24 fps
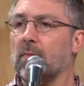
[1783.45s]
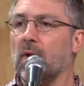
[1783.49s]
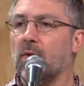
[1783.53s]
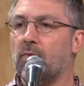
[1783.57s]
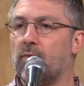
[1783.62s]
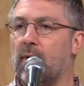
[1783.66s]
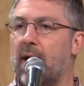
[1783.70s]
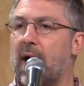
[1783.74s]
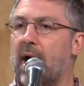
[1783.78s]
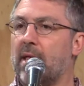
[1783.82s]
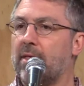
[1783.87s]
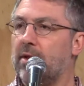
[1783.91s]

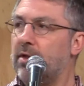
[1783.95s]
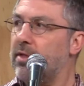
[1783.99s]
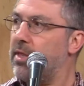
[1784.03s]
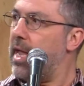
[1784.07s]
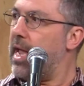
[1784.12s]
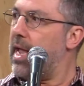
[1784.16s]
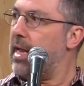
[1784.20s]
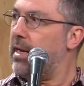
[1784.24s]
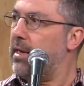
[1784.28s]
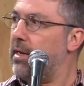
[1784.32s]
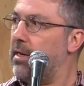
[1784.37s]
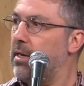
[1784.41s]
rather
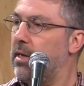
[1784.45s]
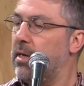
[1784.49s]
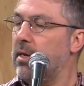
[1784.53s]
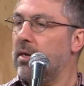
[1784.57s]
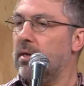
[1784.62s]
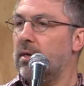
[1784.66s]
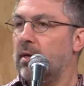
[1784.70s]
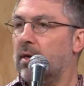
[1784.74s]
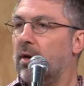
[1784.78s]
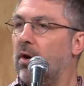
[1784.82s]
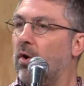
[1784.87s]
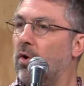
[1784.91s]
than
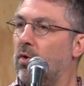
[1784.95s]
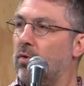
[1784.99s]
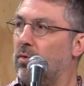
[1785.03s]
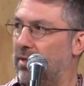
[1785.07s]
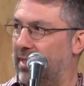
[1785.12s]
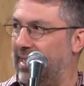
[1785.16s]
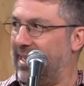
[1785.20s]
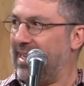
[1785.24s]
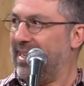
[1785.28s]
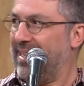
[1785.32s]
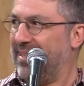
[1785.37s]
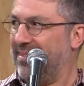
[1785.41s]

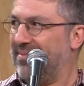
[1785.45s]
holy.